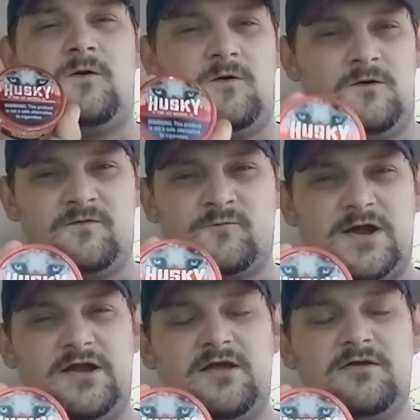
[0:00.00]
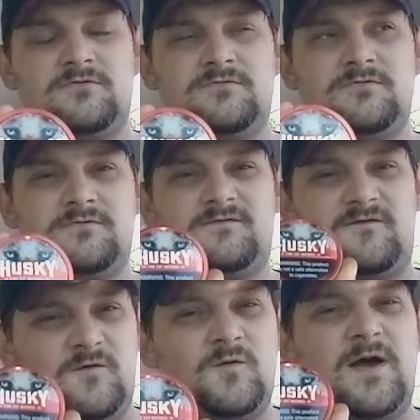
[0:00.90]
on the rating.
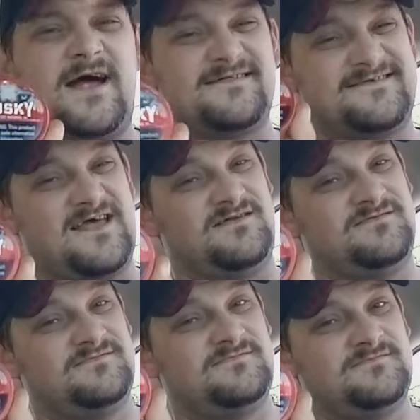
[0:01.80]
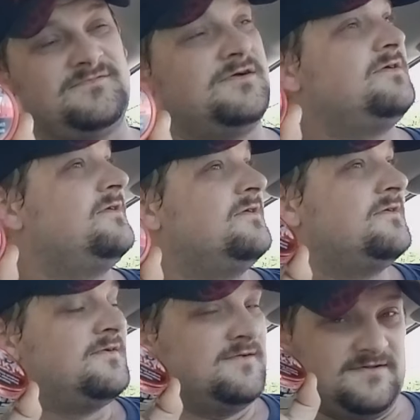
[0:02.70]
2 out of 10.
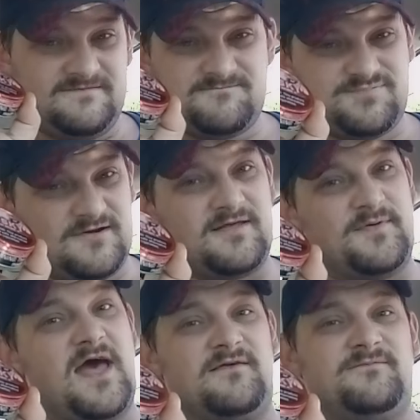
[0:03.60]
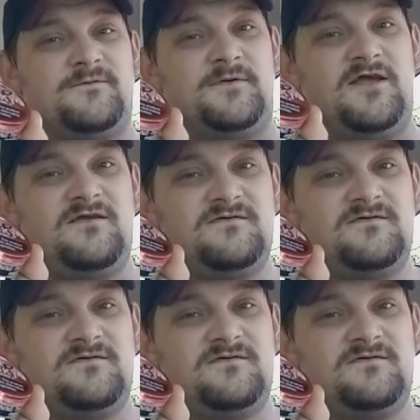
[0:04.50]
Pretty bad for me.